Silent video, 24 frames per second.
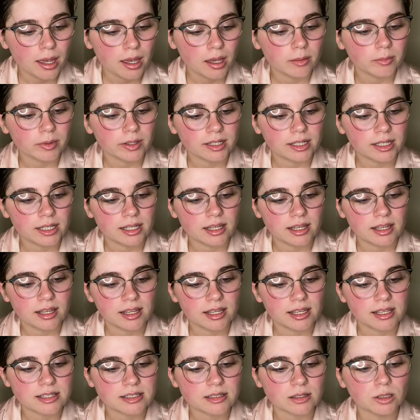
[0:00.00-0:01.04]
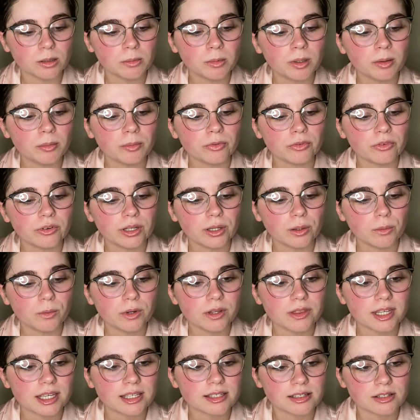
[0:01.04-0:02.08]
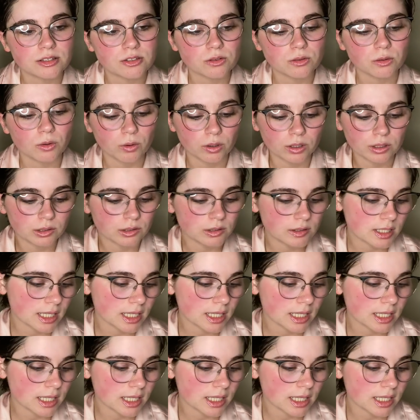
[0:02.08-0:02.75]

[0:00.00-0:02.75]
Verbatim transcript: but it is aluminum free with essential oils.